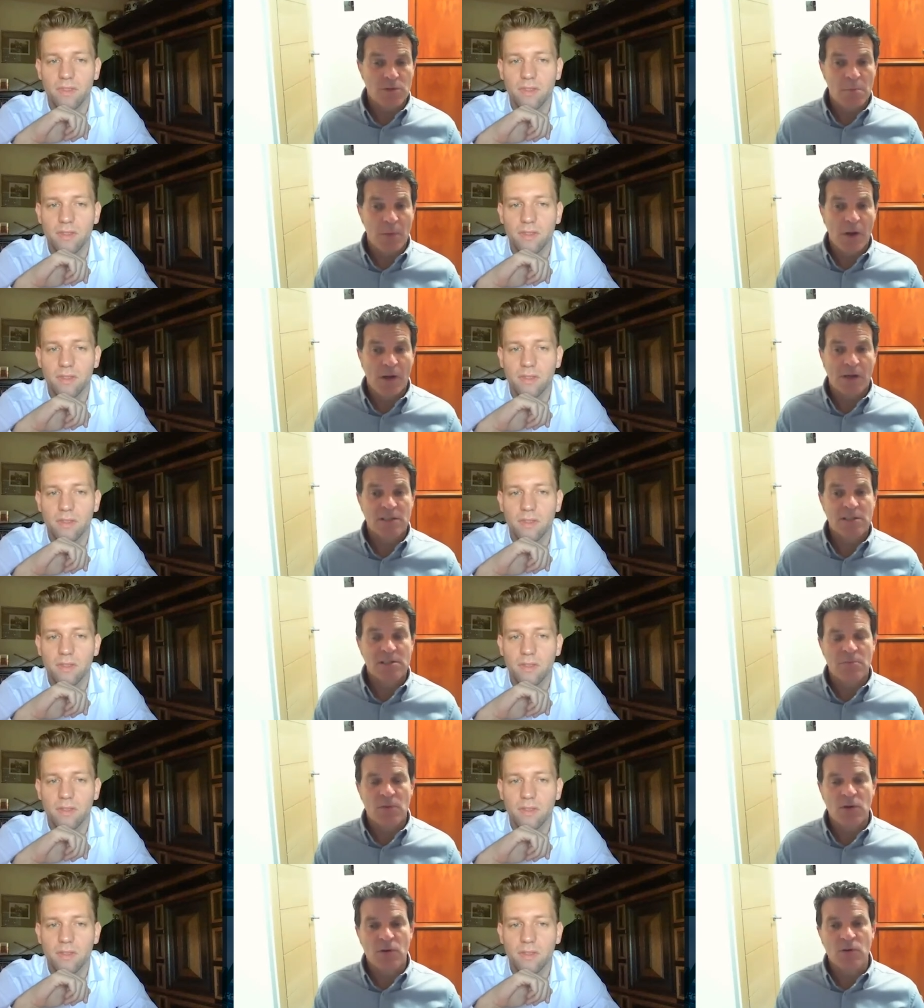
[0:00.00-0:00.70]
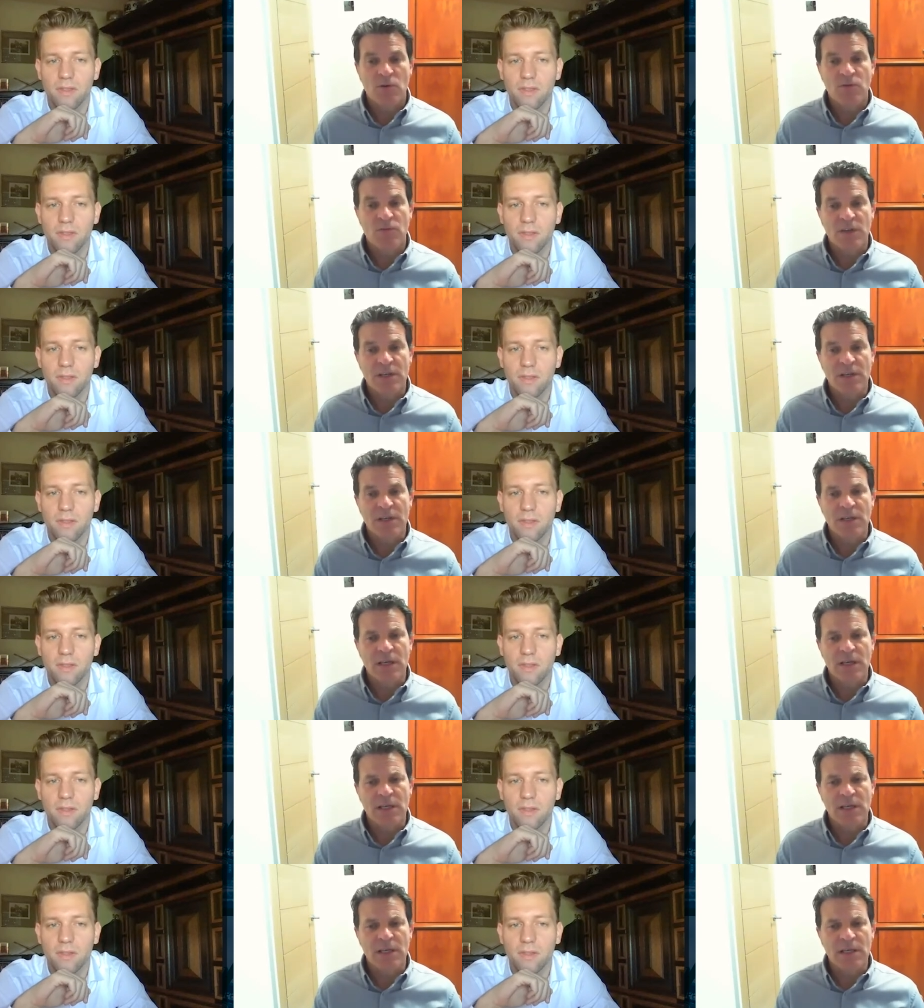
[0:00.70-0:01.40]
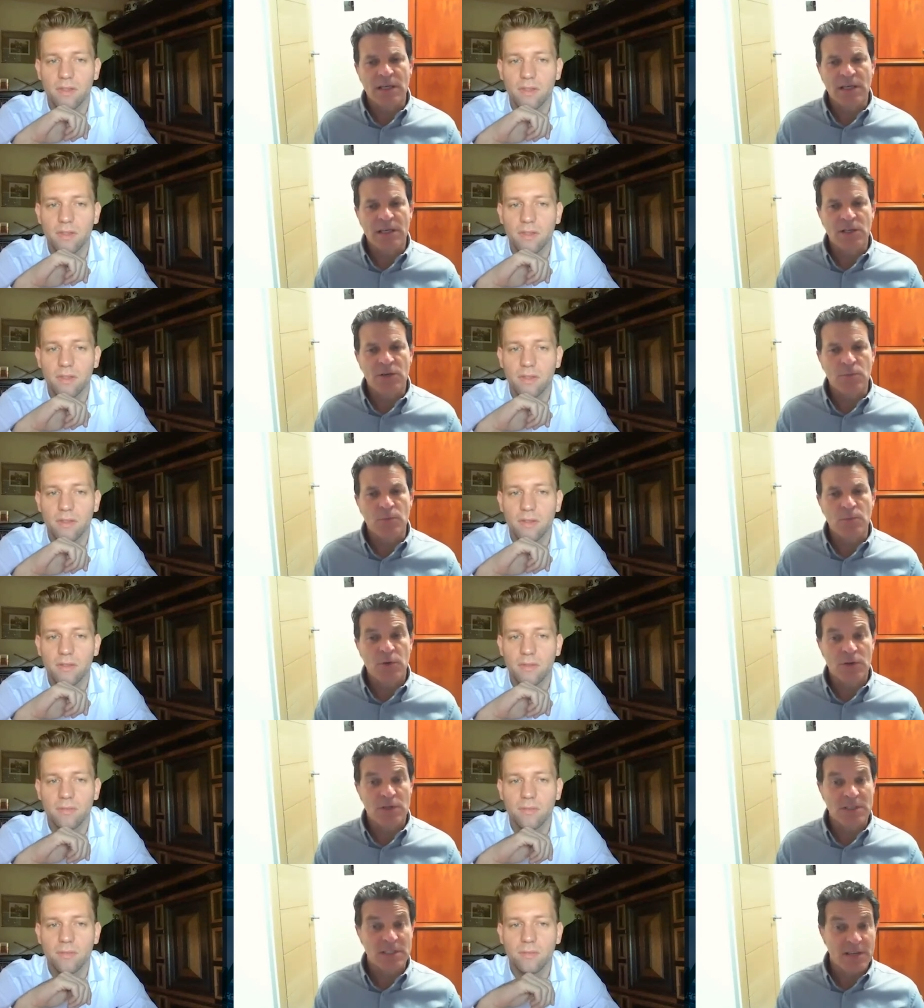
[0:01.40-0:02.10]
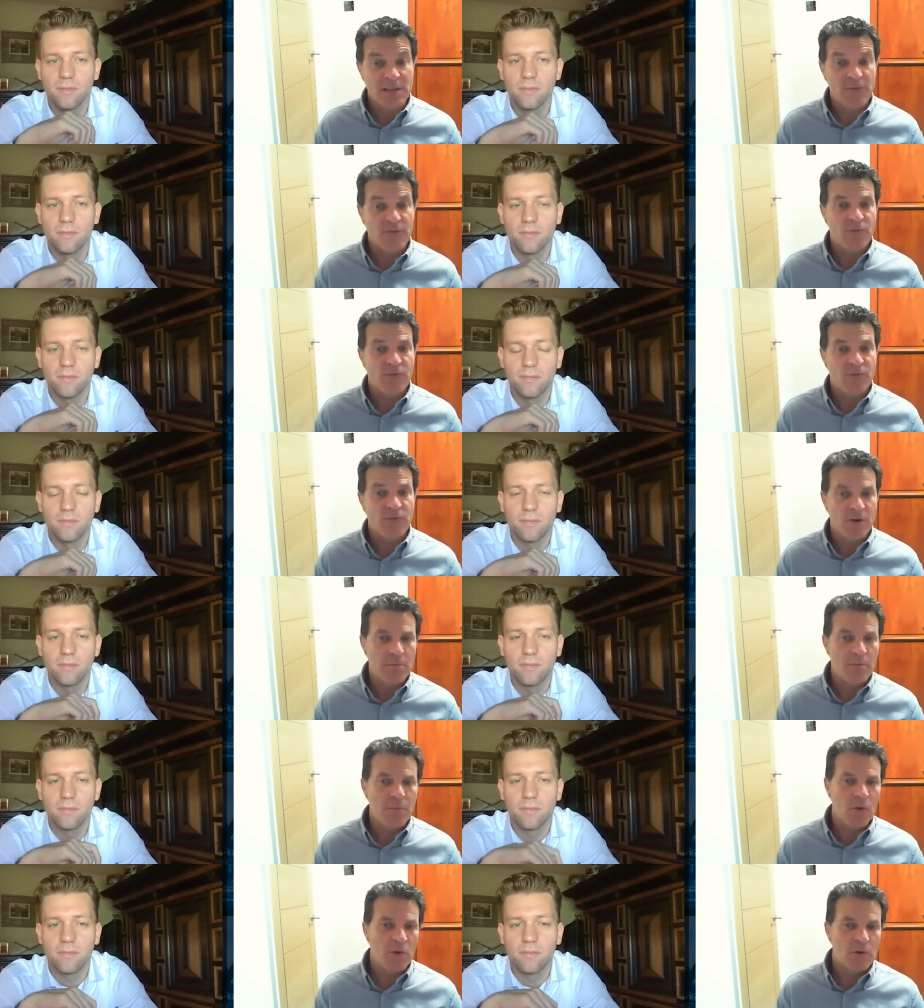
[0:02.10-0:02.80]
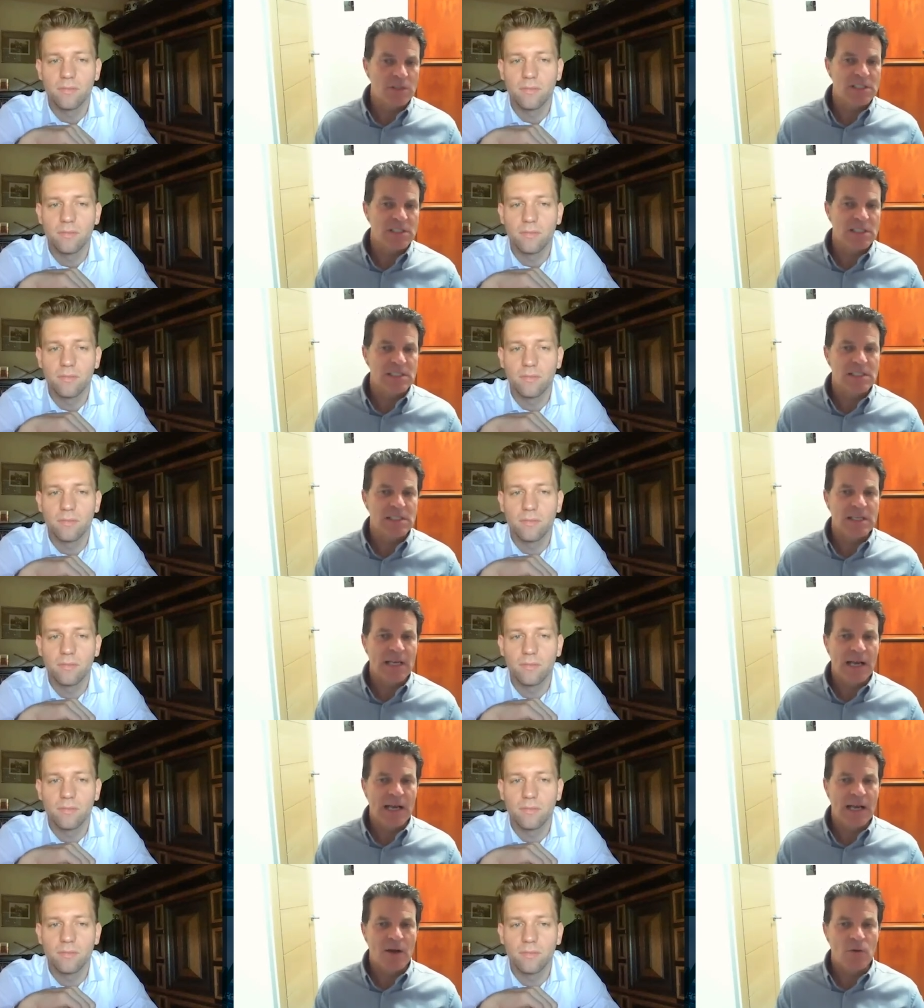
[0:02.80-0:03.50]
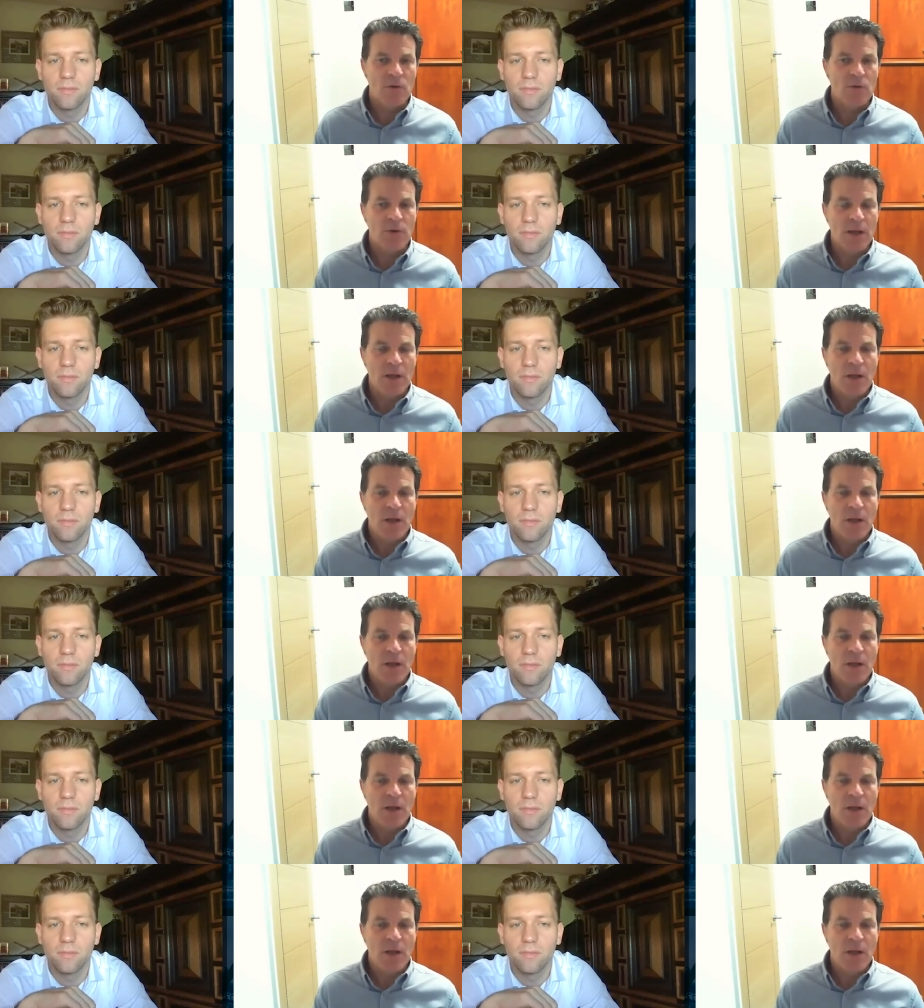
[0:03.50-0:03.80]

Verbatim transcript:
Speaker 1: mice move, and, and, and you put different boxes down,